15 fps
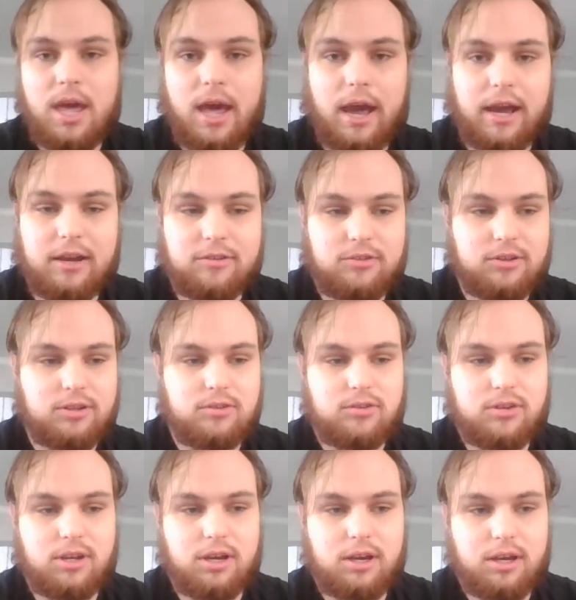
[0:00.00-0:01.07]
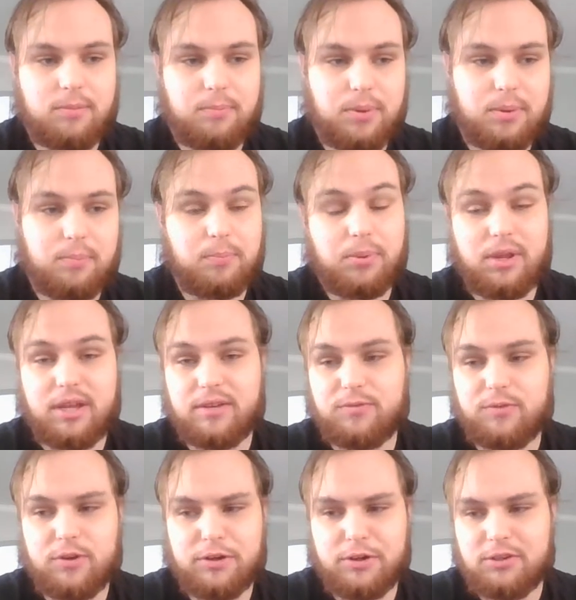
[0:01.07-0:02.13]
hasn't been playing
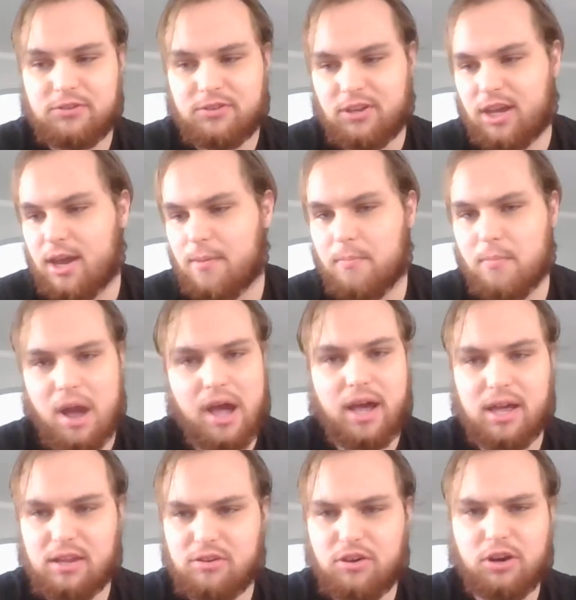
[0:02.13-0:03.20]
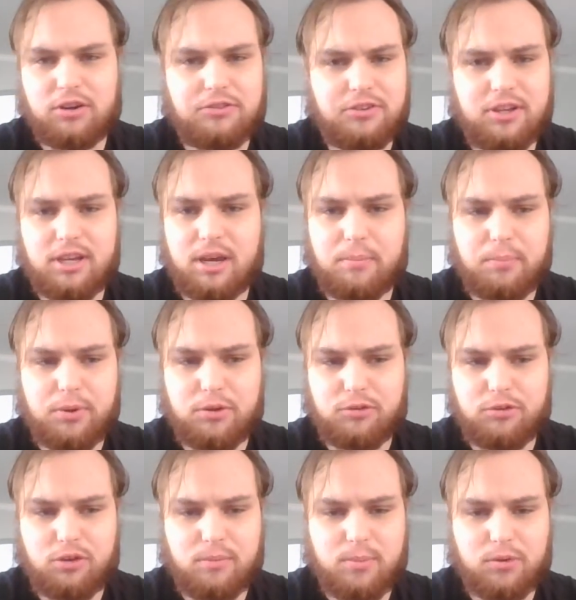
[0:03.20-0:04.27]
for a good team. Darcy Kuemper is
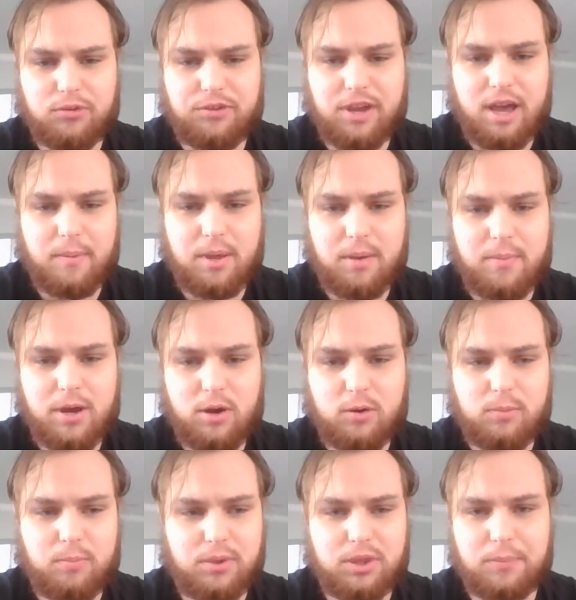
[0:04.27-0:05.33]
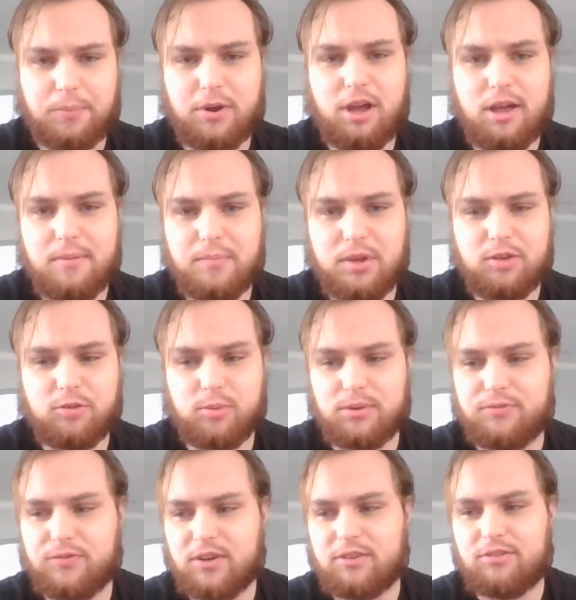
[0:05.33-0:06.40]
who I'm most happy about. But the problem is we're
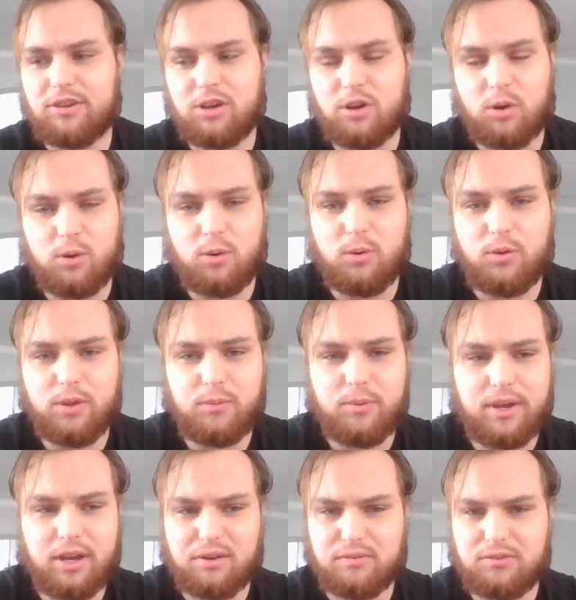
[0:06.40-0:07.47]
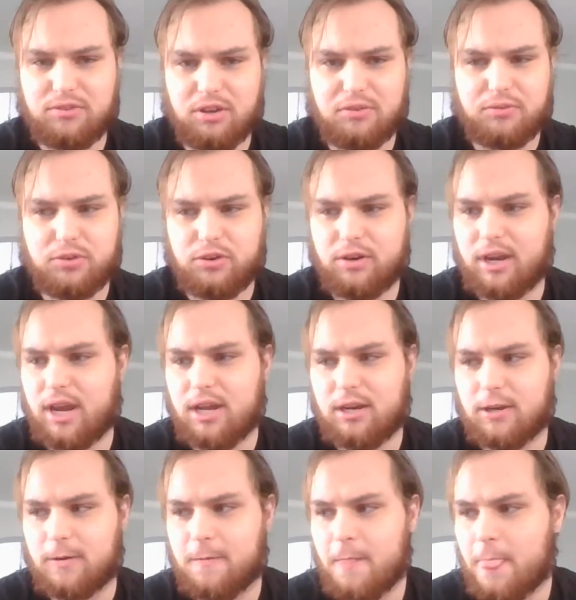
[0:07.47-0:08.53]
fixing a hole that we helped
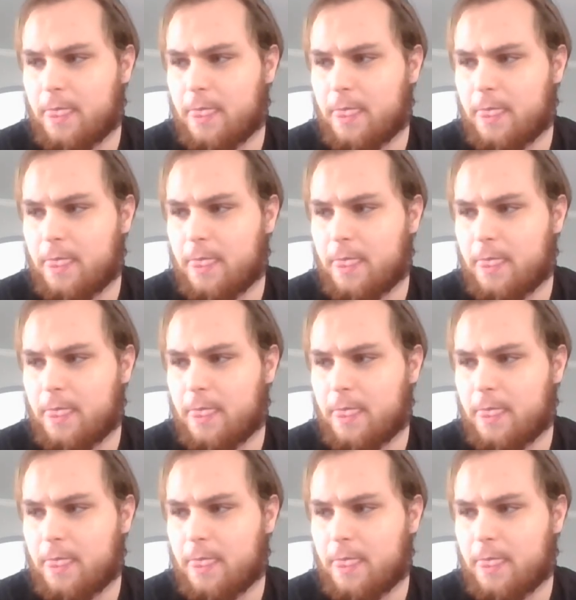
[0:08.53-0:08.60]
self-created.